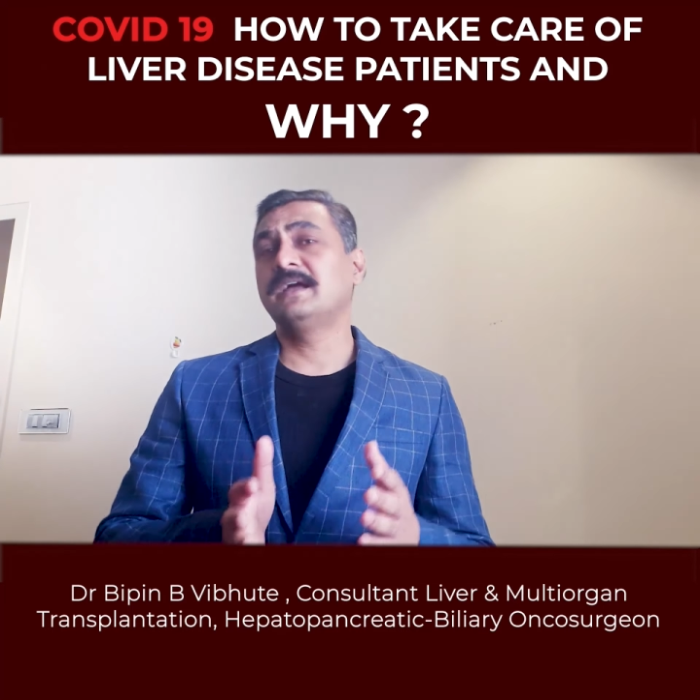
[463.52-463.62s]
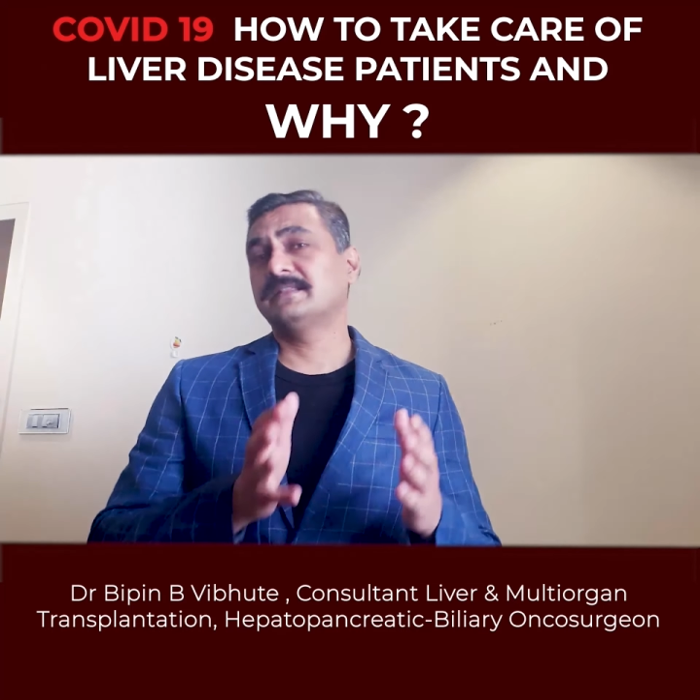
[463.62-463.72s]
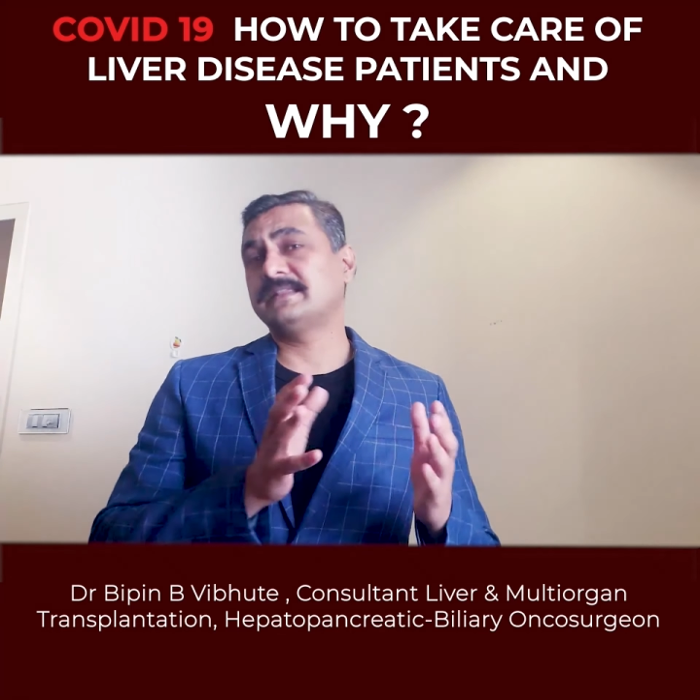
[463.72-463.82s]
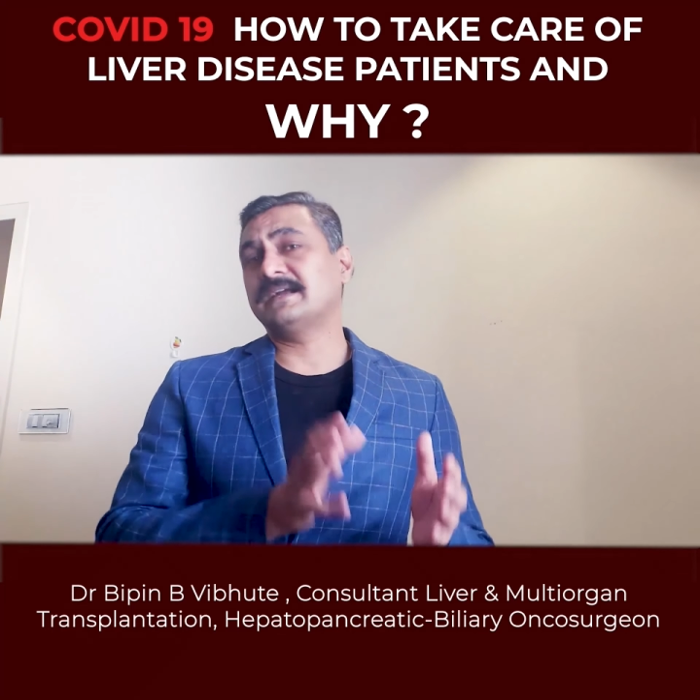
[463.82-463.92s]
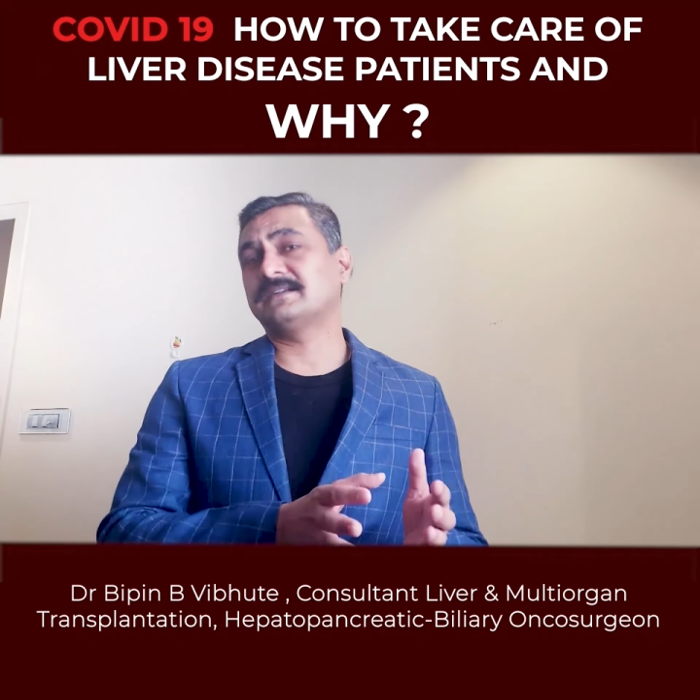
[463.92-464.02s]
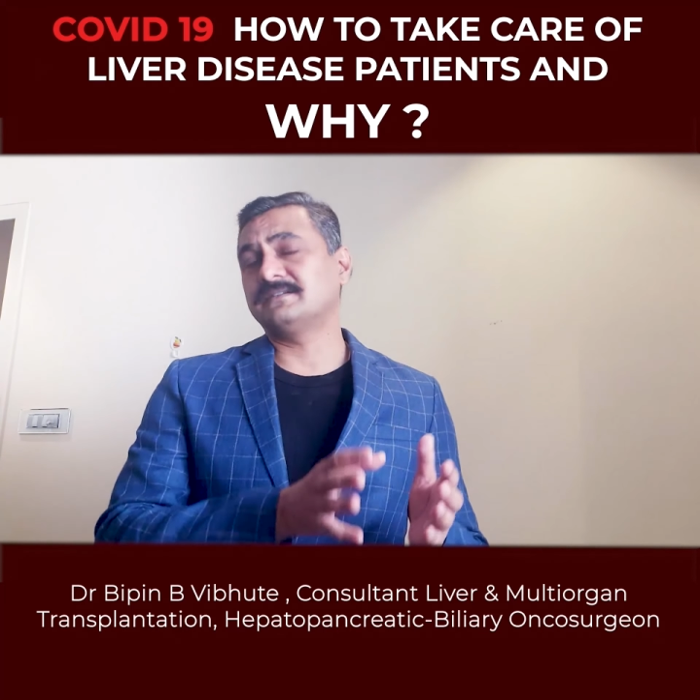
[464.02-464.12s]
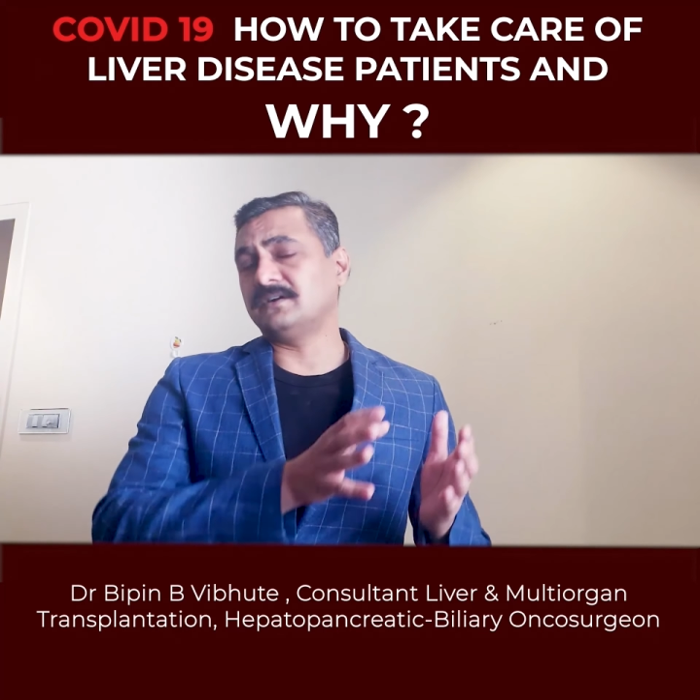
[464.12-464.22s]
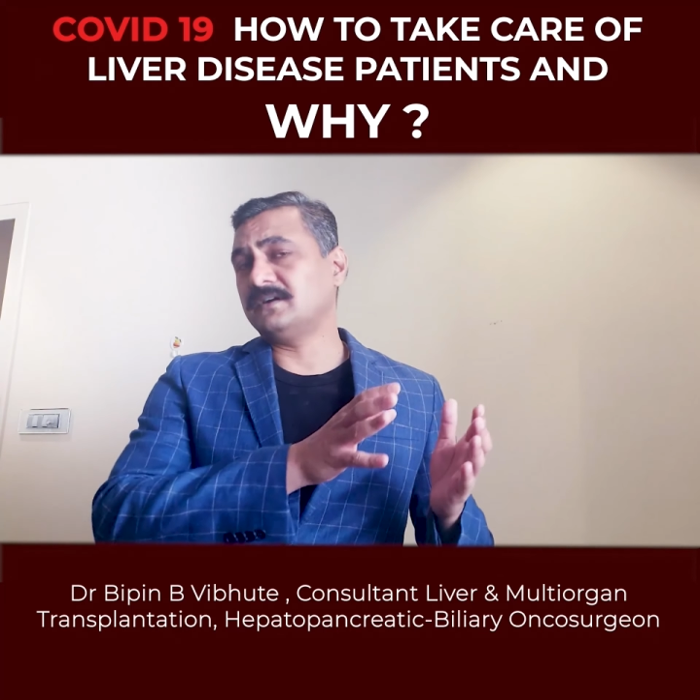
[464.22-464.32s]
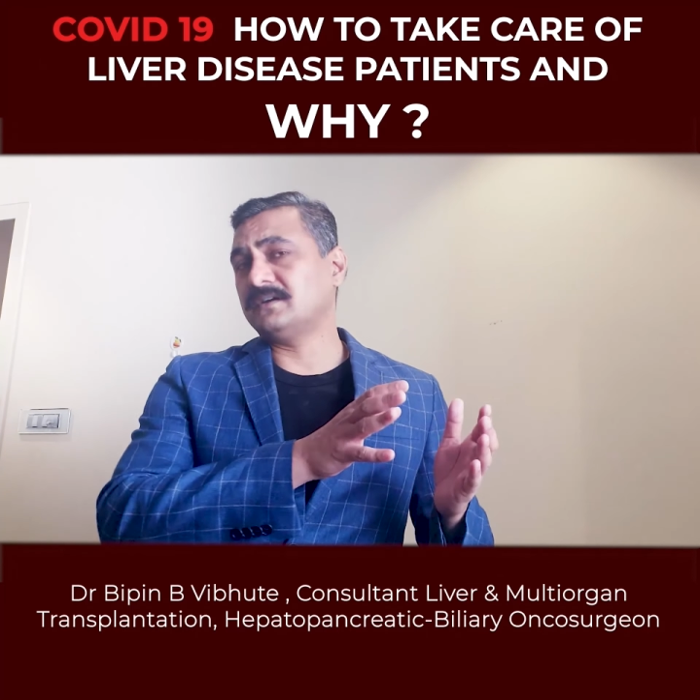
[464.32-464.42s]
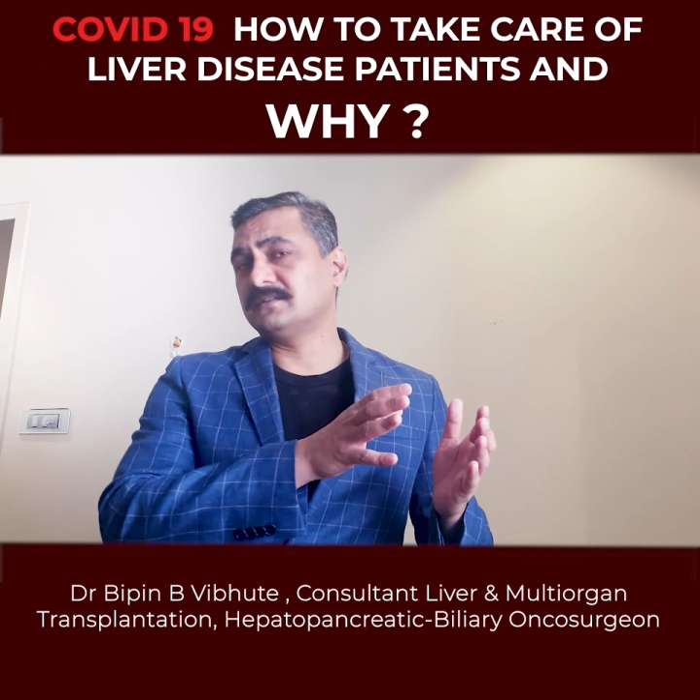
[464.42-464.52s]
that
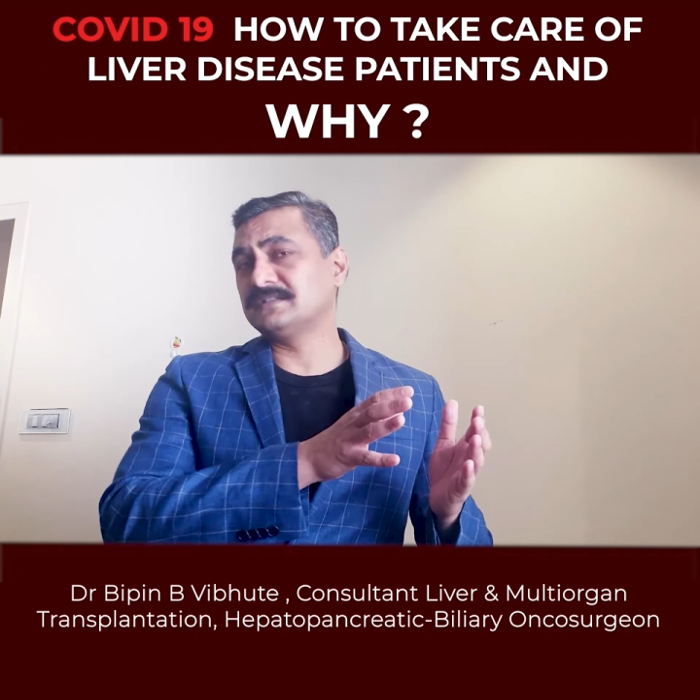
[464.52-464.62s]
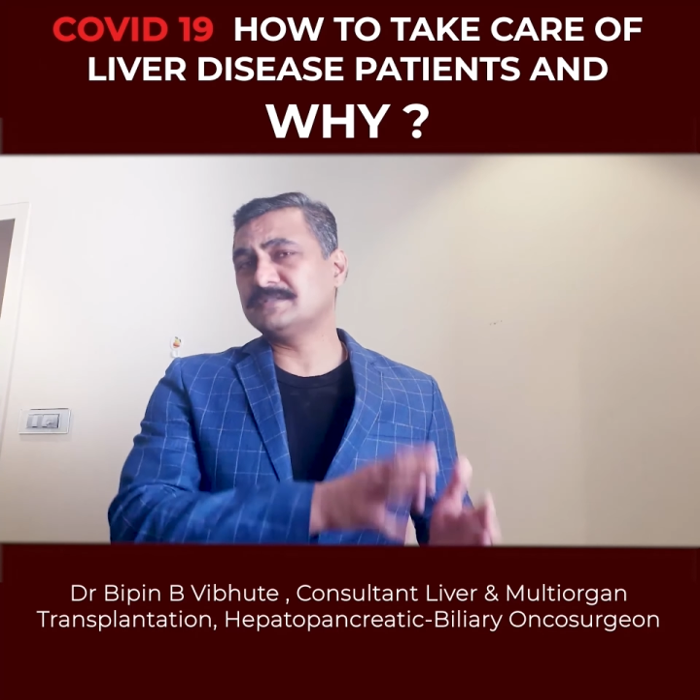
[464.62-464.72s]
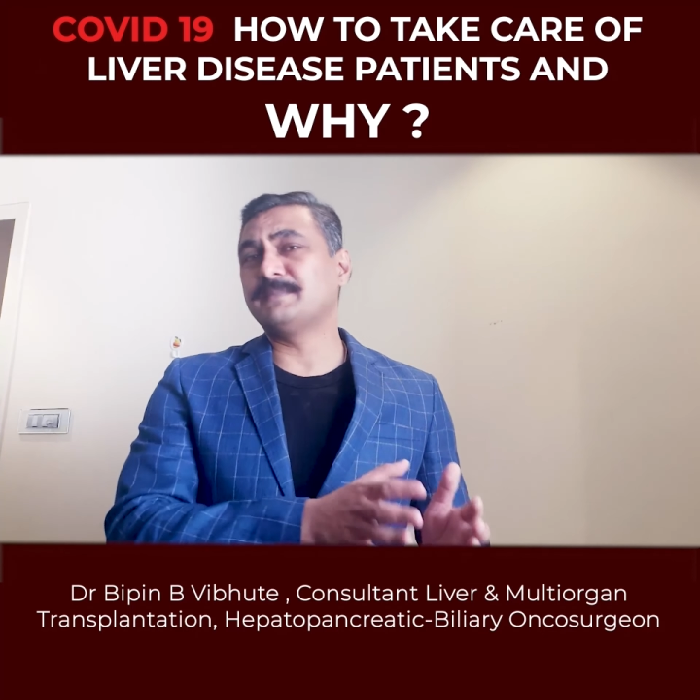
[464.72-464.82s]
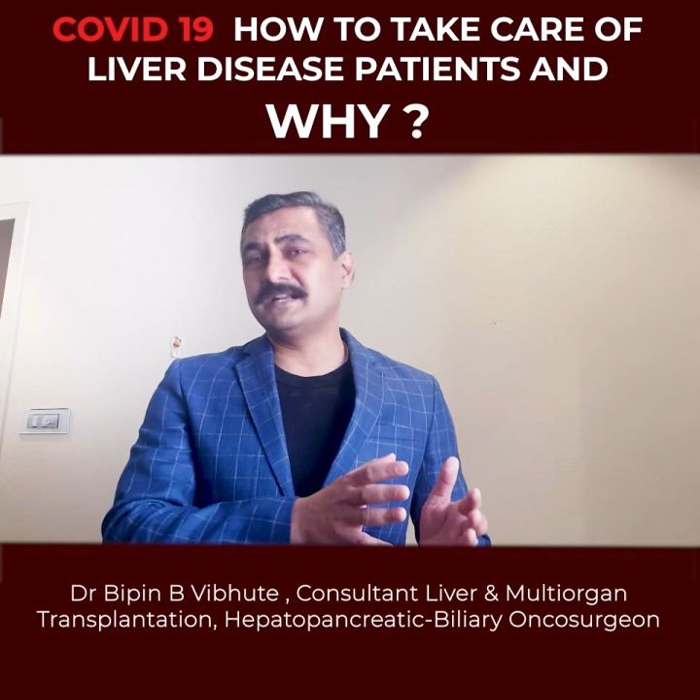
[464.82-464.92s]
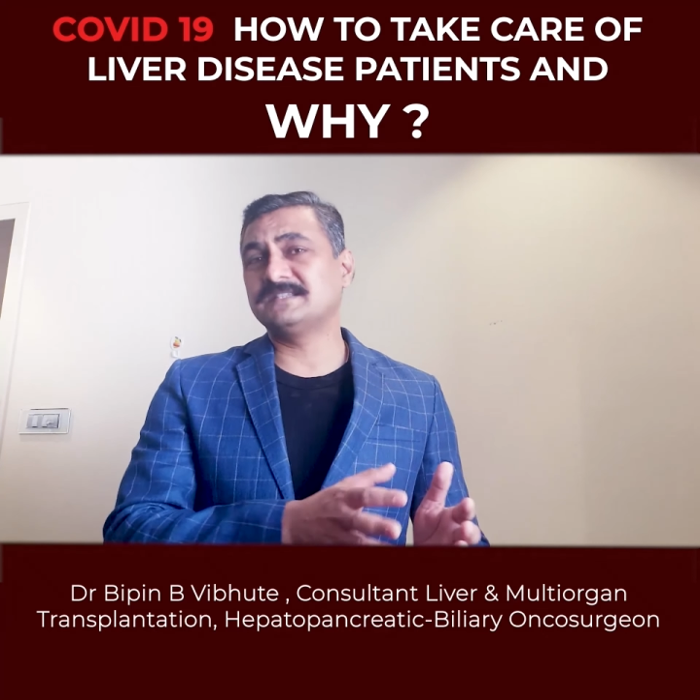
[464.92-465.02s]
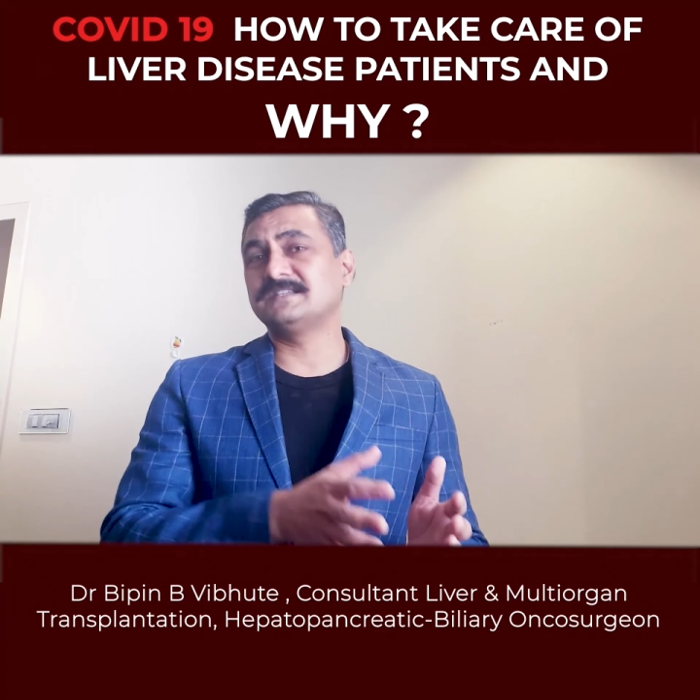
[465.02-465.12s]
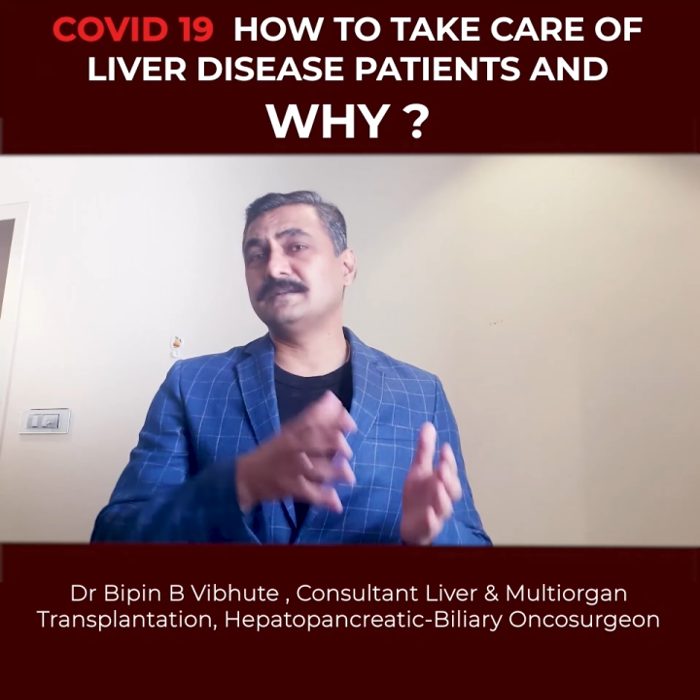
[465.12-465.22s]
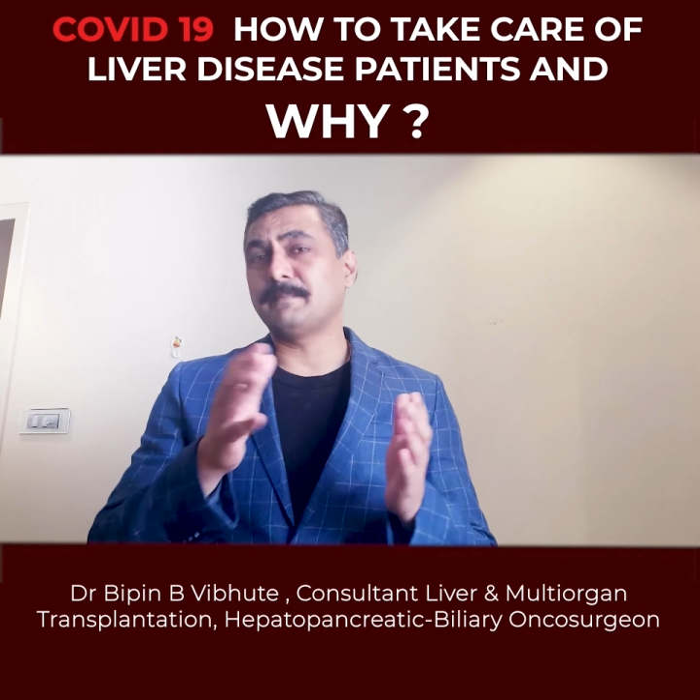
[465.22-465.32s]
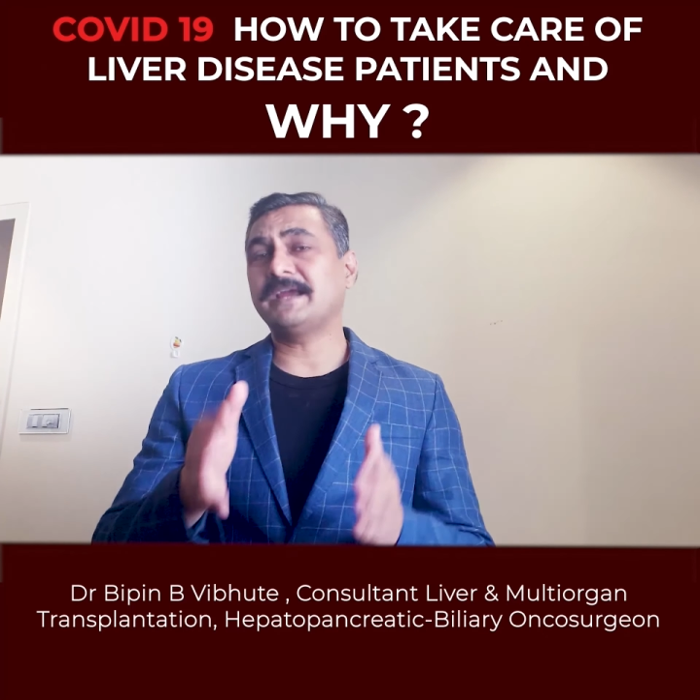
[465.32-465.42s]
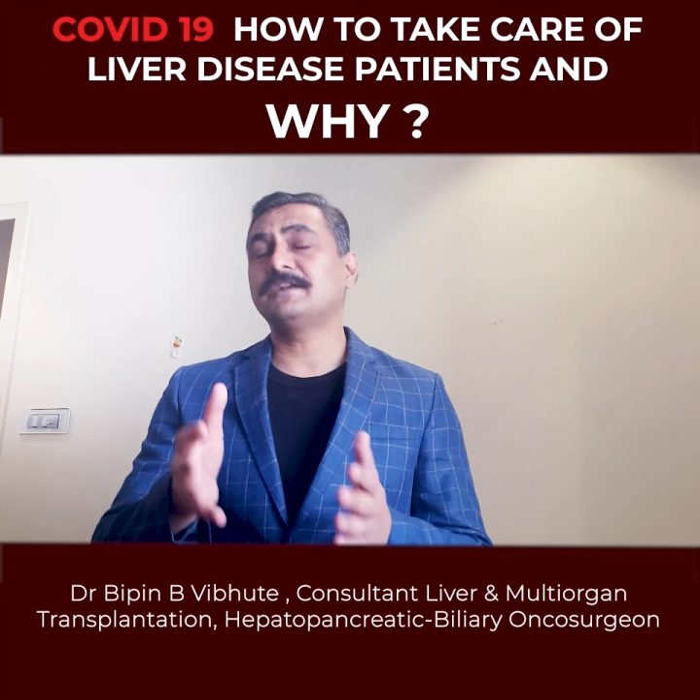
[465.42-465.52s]
this medicine
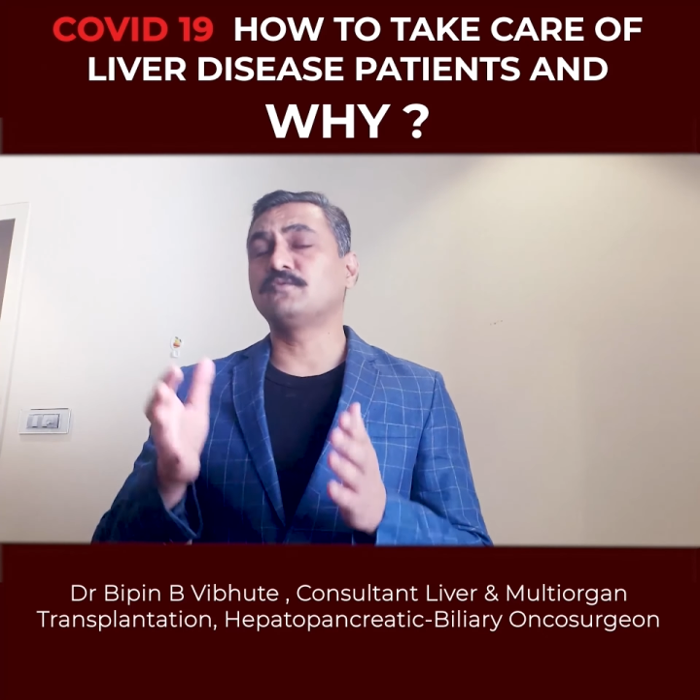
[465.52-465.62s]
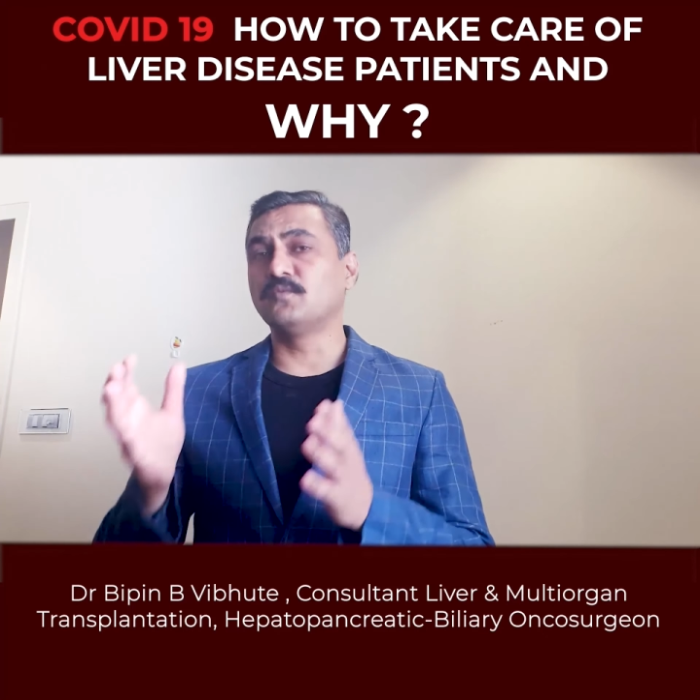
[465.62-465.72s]
might